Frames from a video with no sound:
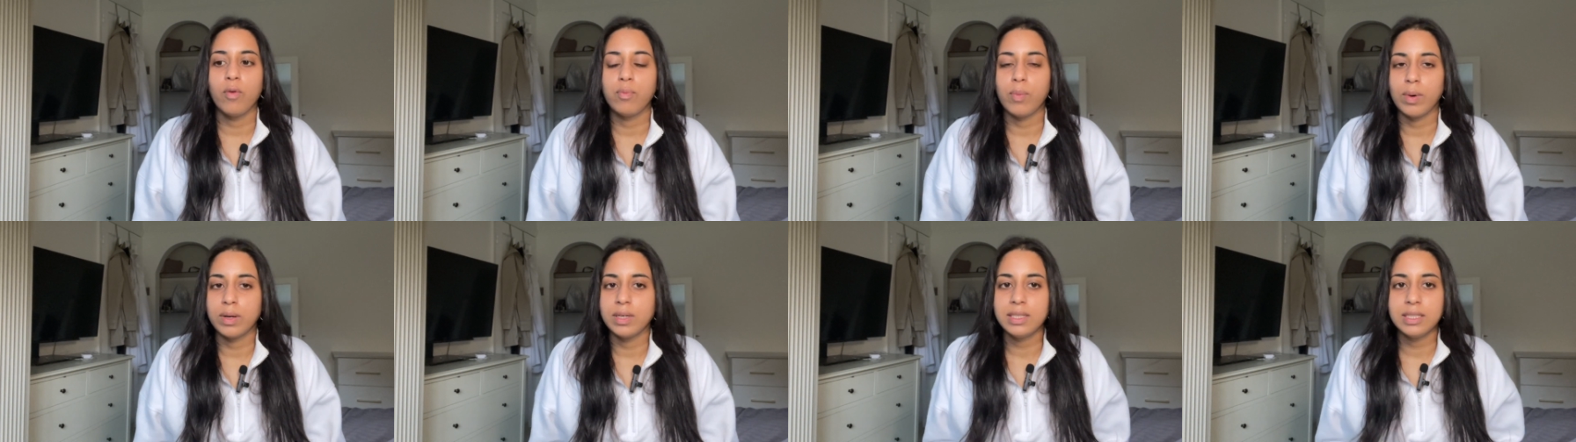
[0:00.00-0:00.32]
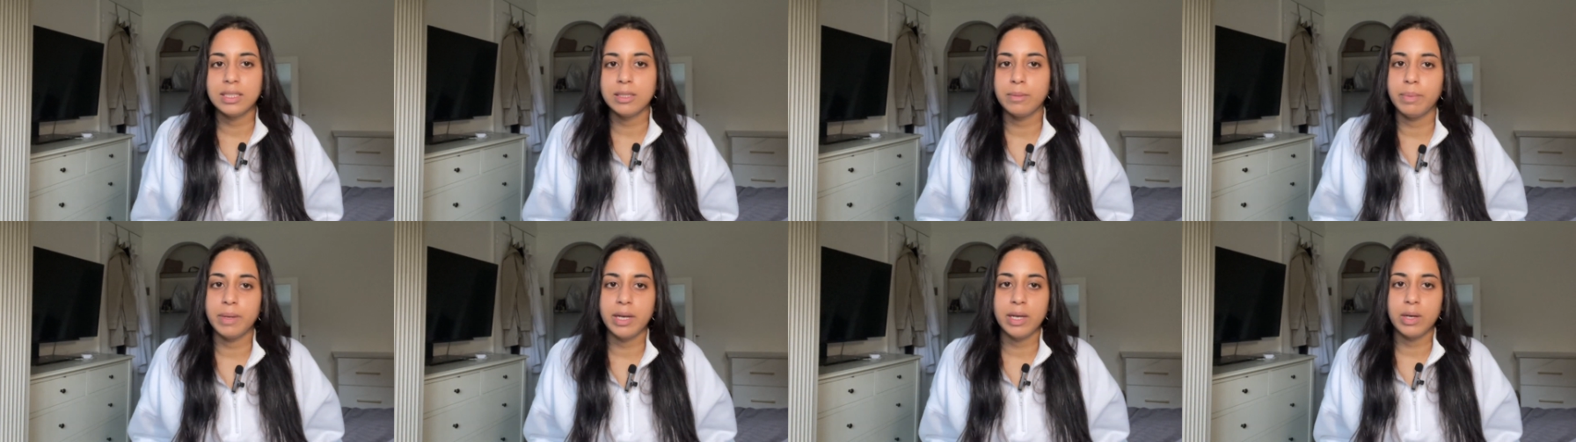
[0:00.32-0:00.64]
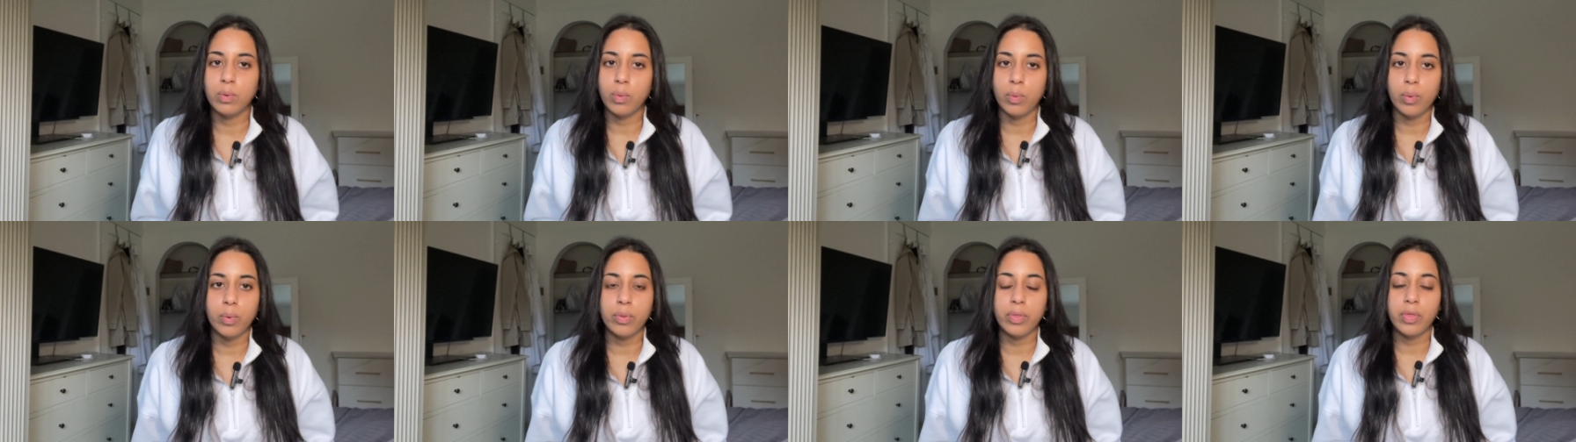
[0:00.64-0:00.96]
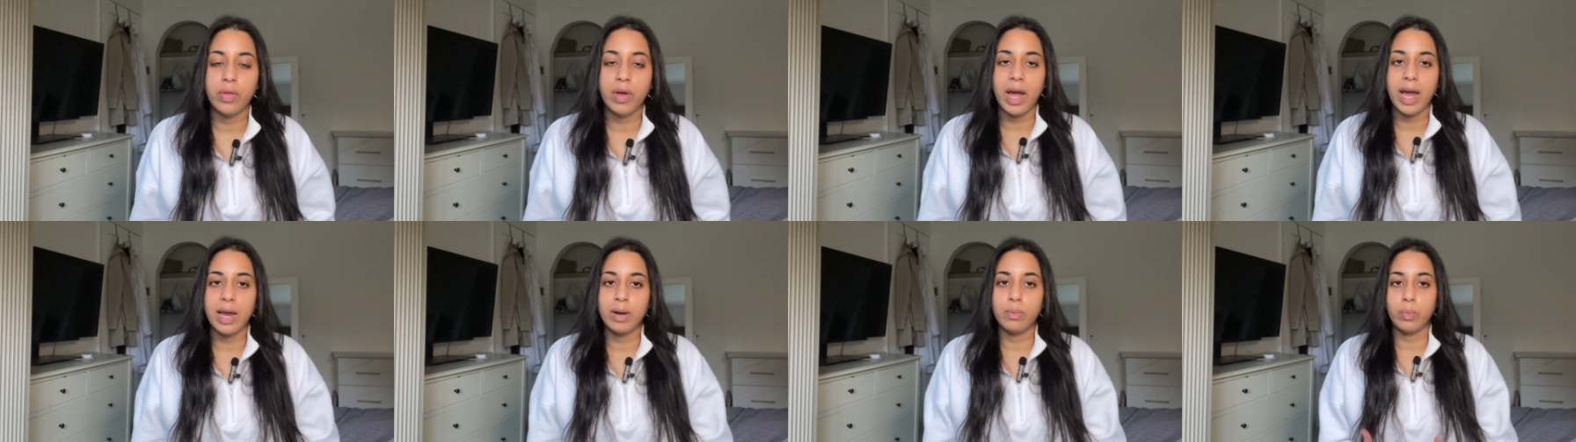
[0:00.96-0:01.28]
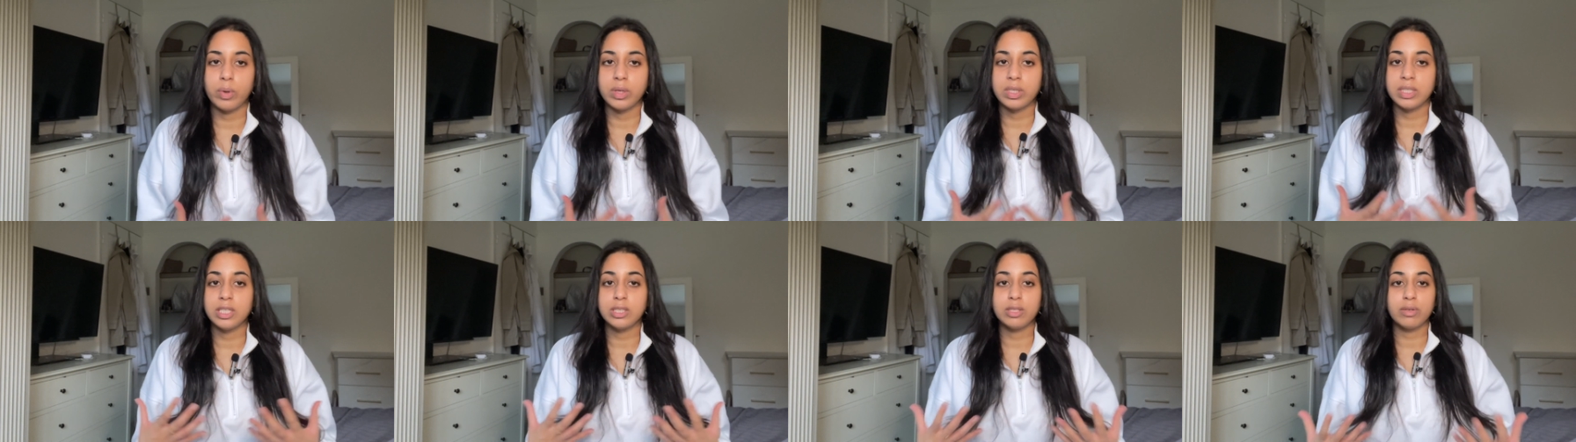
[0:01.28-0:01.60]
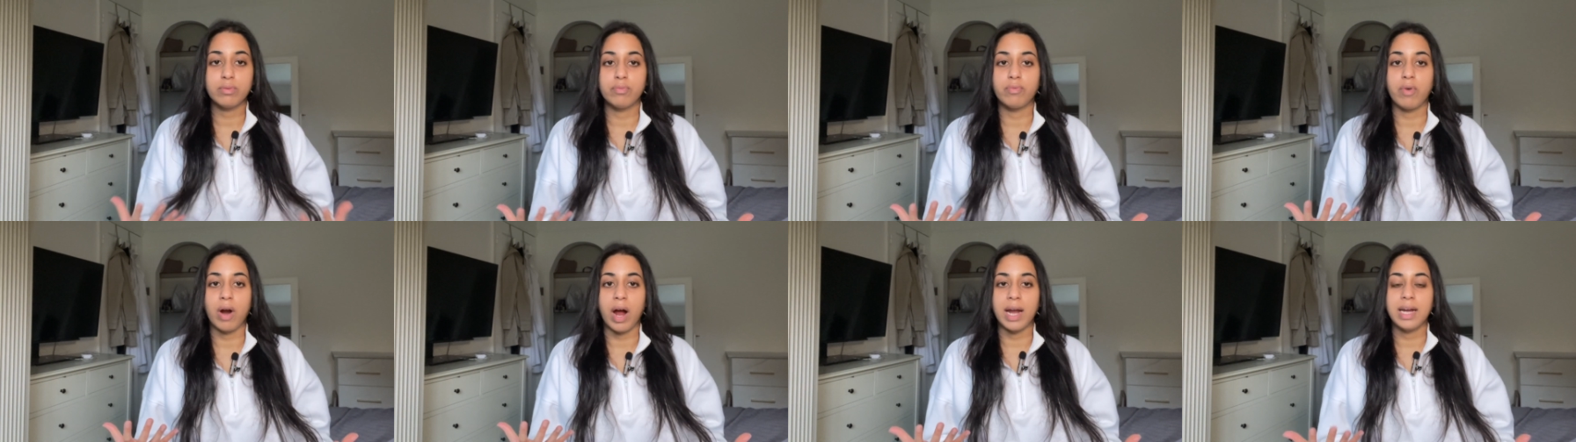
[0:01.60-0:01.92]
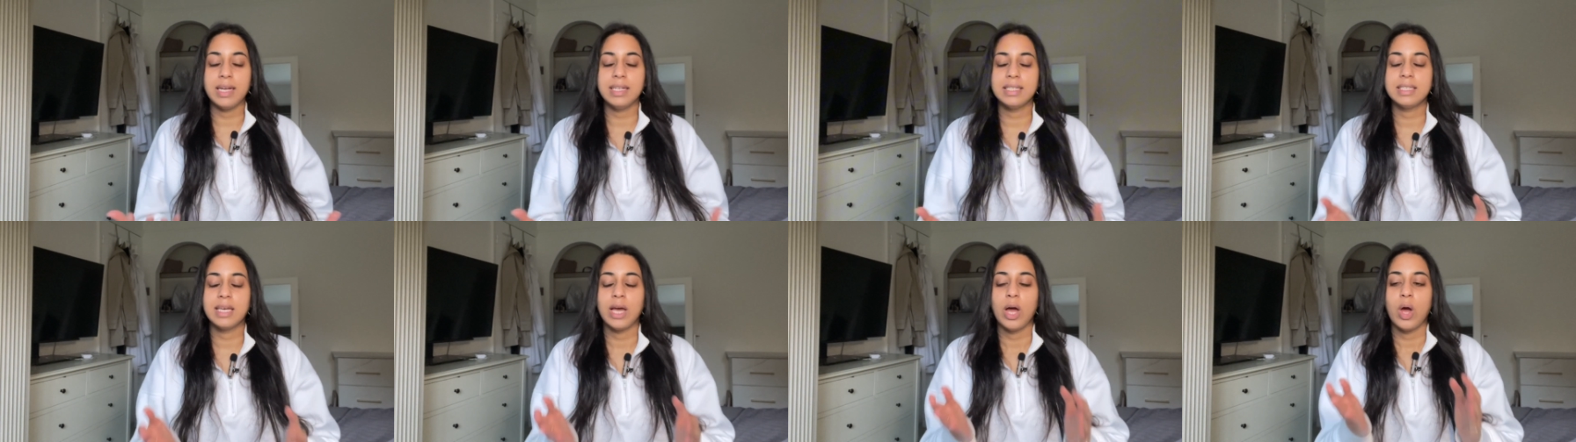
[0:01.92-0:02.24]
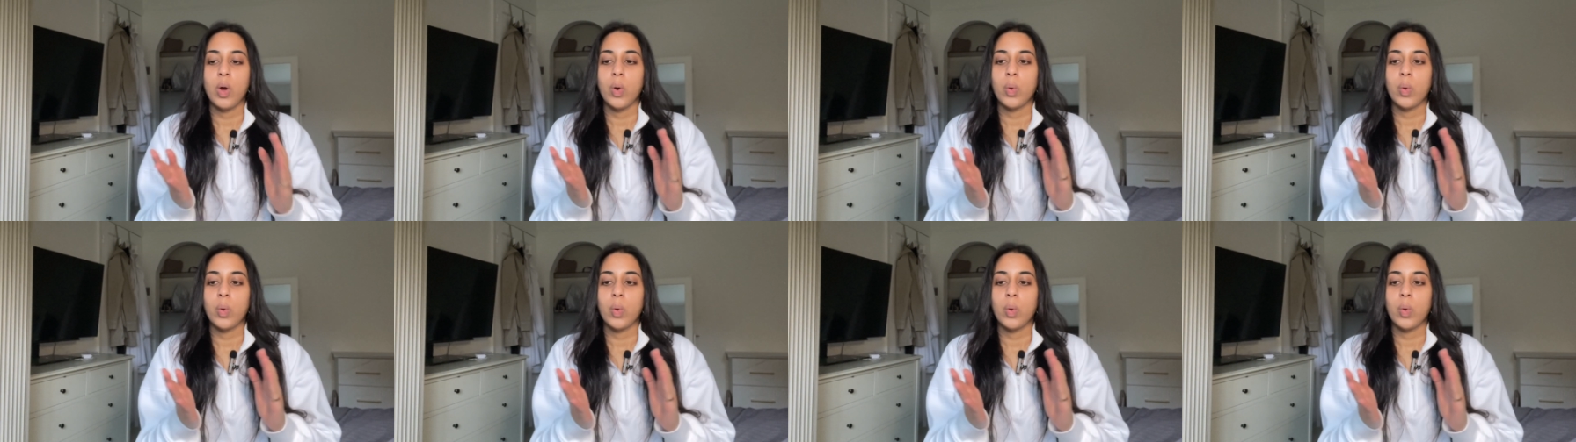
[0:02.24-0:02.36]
wanting to be an author and wanting to write,